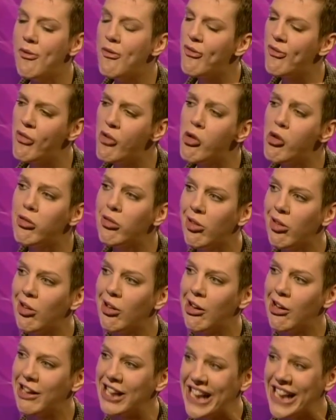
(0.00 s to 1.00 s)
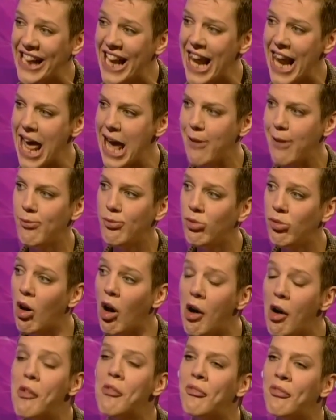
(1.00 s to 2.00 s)
fraudulent claims
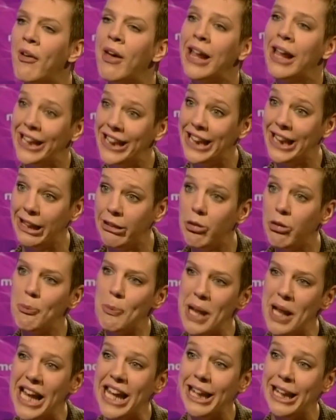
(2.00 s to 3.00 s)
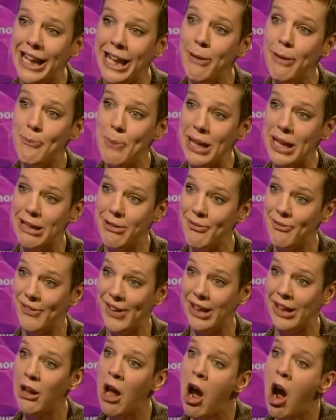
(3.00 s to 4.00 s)
of disability
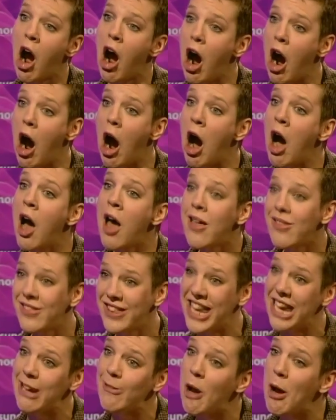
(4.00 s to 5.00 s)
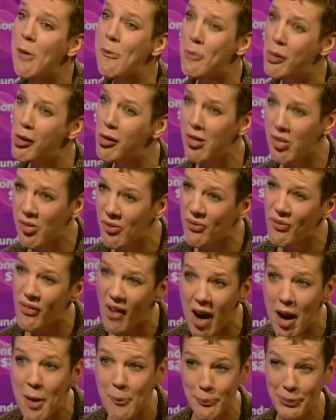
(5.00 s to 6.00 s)
benefit are
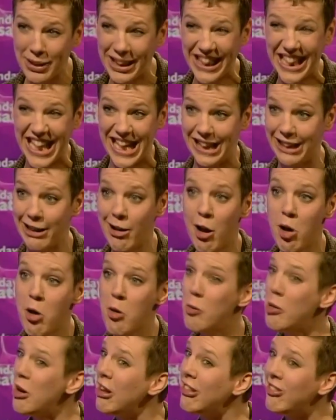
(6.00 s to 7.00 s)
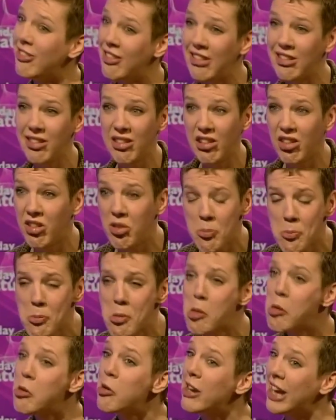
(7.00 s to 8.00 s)
0.5%, which is the
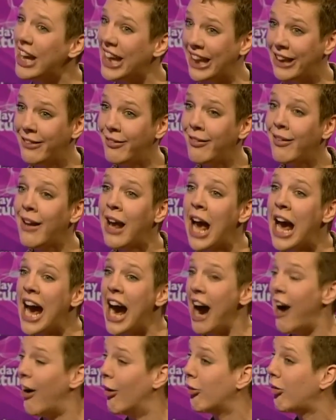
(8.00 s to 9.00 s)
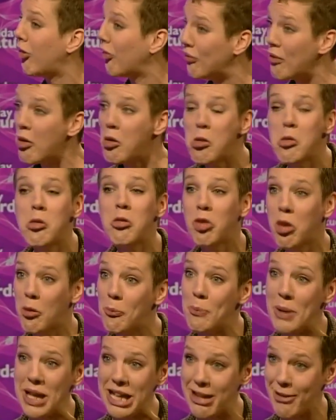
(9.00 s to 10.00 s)
smallest out of all the
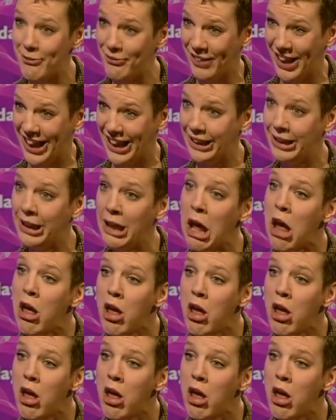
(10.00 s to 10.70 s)
benefits.